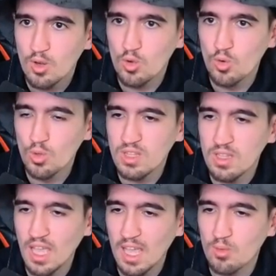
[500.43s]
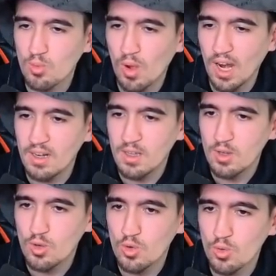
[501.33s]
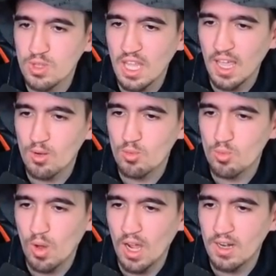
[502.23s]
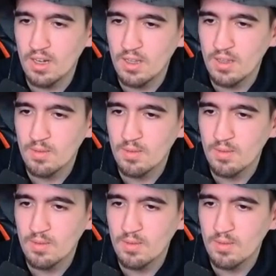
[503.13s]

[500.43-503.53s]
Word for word: Loot and run. Loot and run.